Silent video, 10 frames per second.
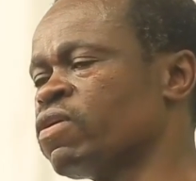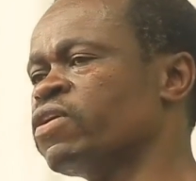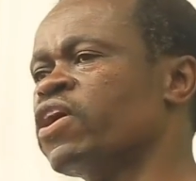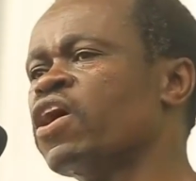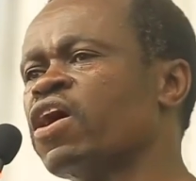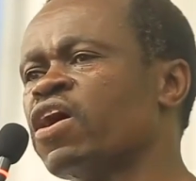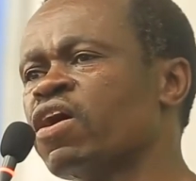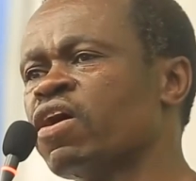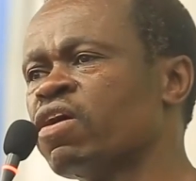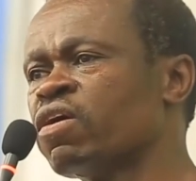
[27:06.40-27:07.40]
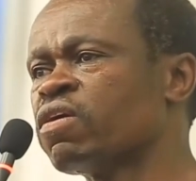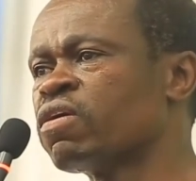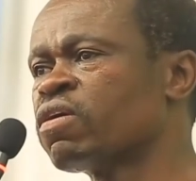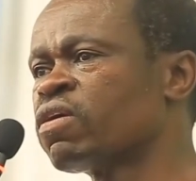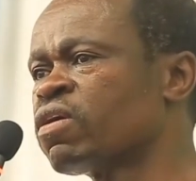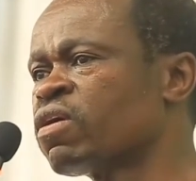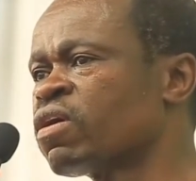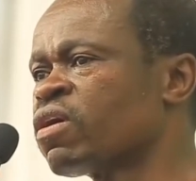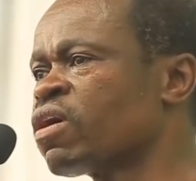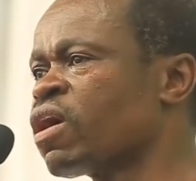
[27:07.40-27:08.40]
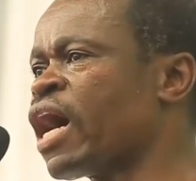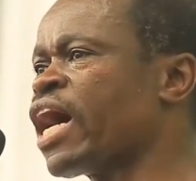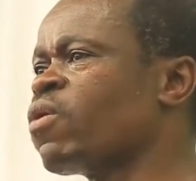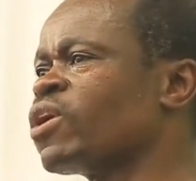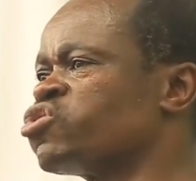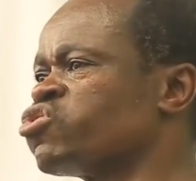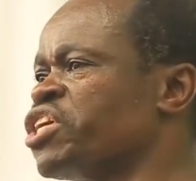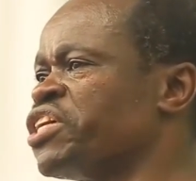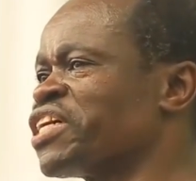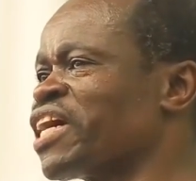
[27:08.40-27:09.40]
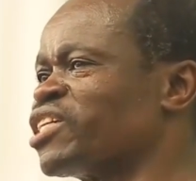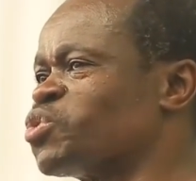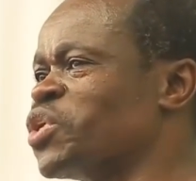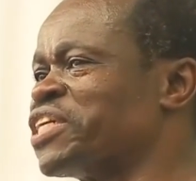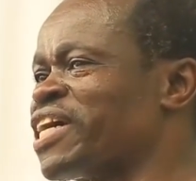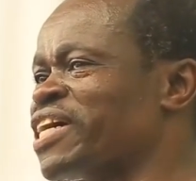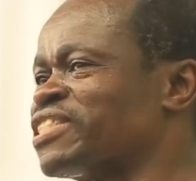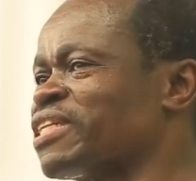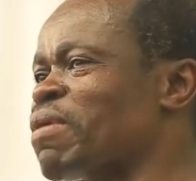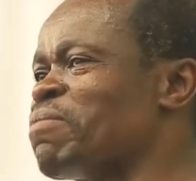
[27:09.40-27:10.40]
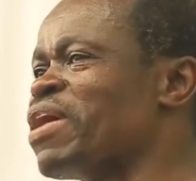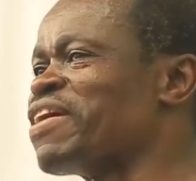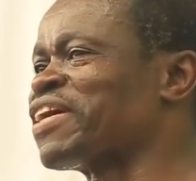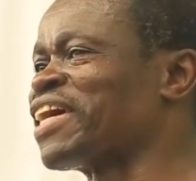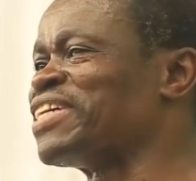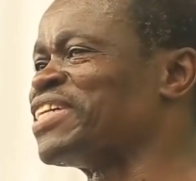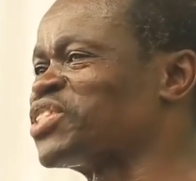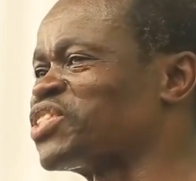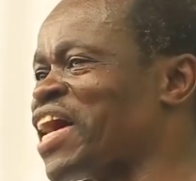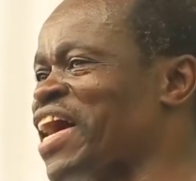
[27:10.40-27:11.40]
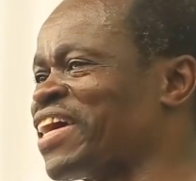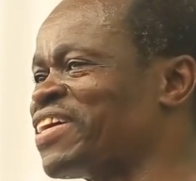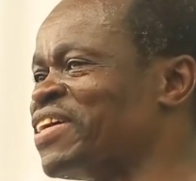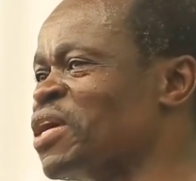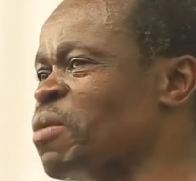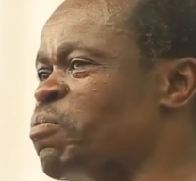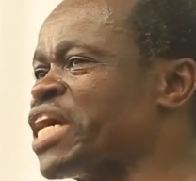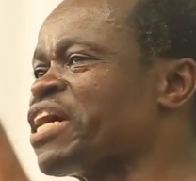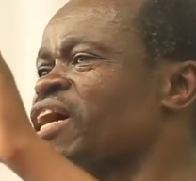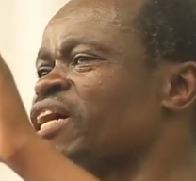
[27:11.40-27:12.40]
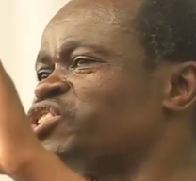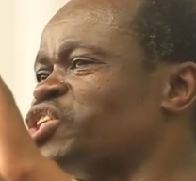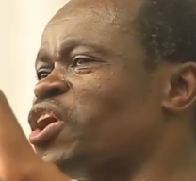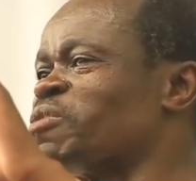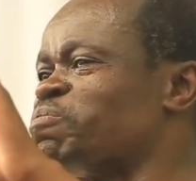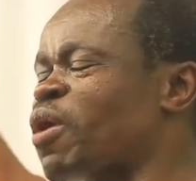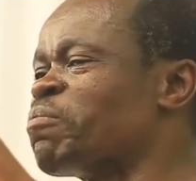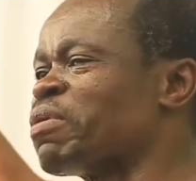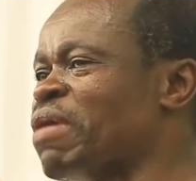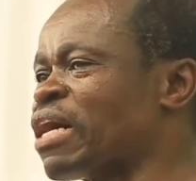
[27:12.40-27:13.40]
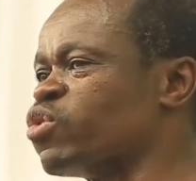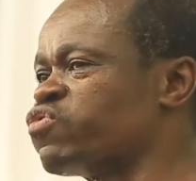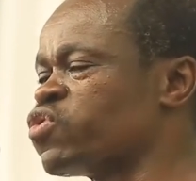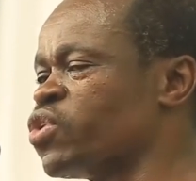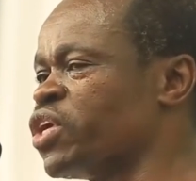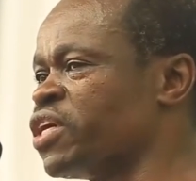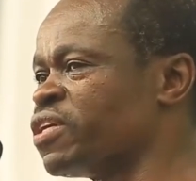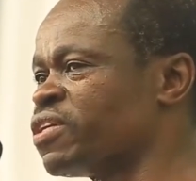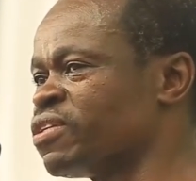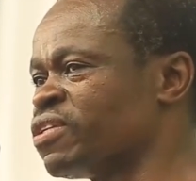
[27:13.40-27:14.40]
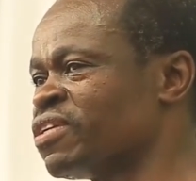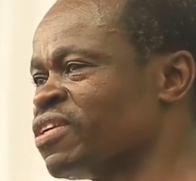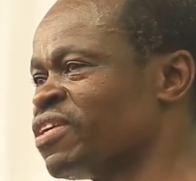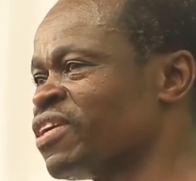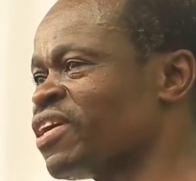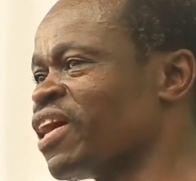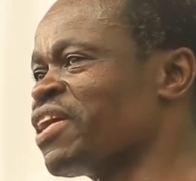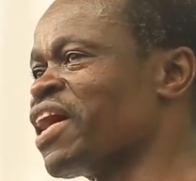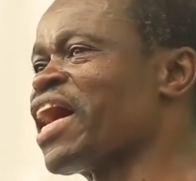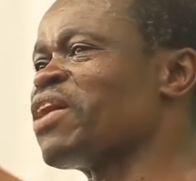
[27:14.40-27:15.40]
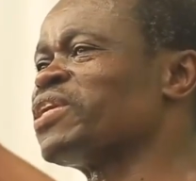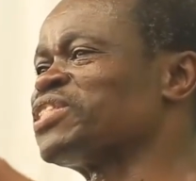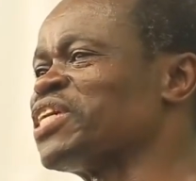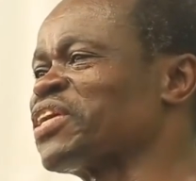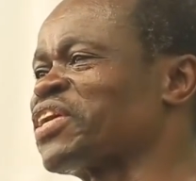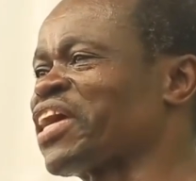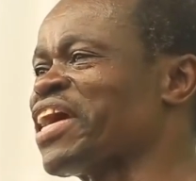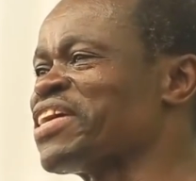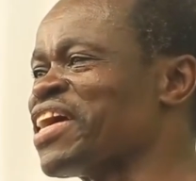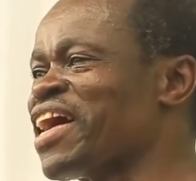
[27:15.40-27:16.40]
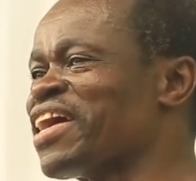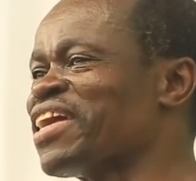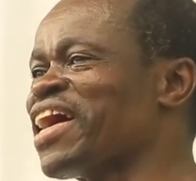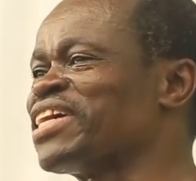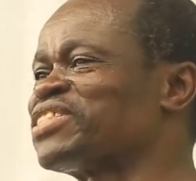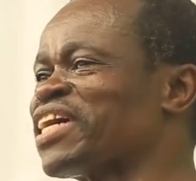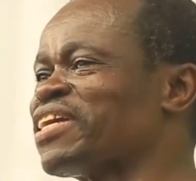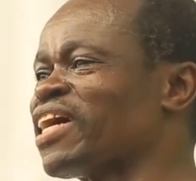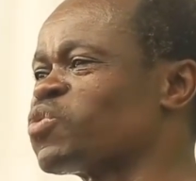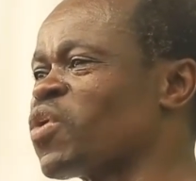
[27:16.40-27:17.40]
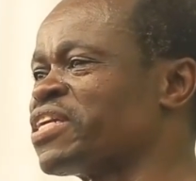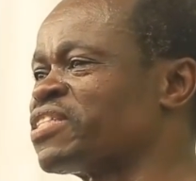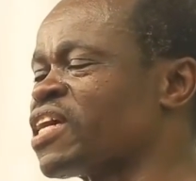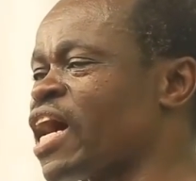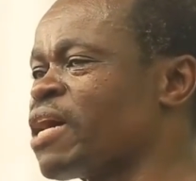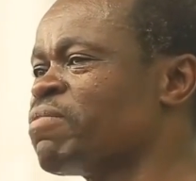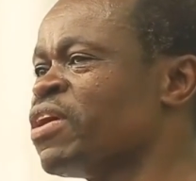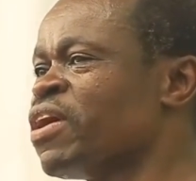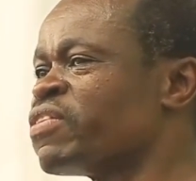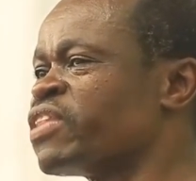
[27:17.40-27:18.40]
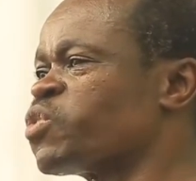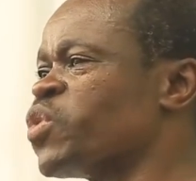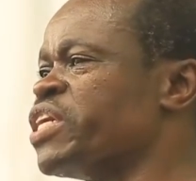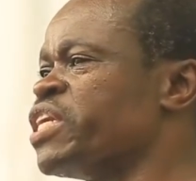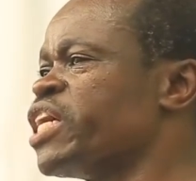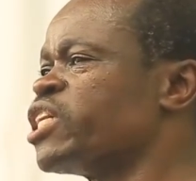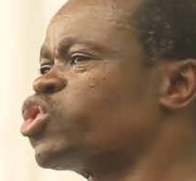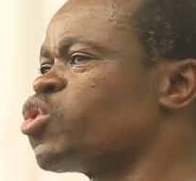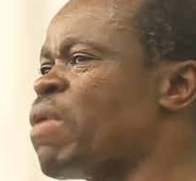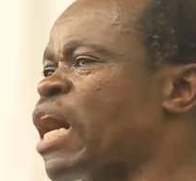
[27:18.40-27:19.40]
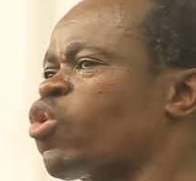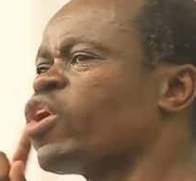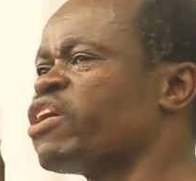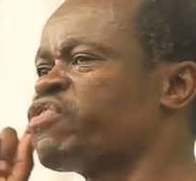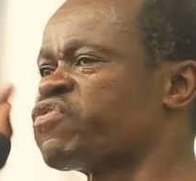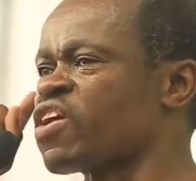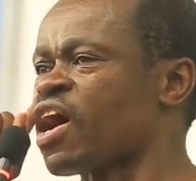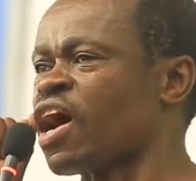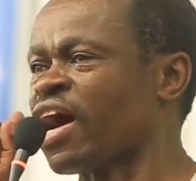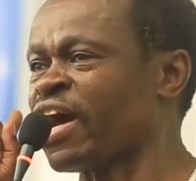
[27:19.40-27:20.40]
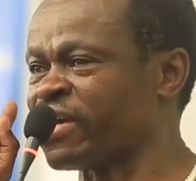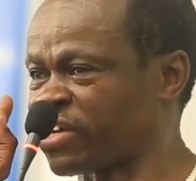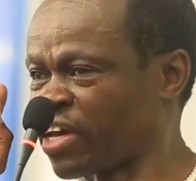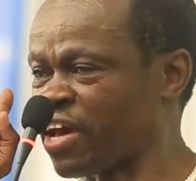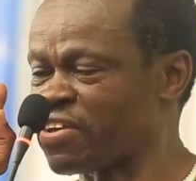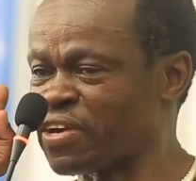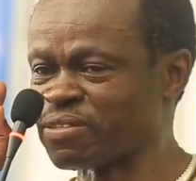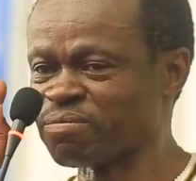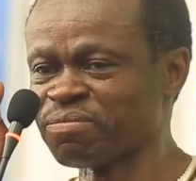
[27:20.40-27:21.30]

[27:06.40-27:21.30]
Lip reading: You know, I was reading a tweet and some American is saying, bring us John Pombe Magufuli. And I was in Kenya and I said at one time that we need to Magulify Kenya.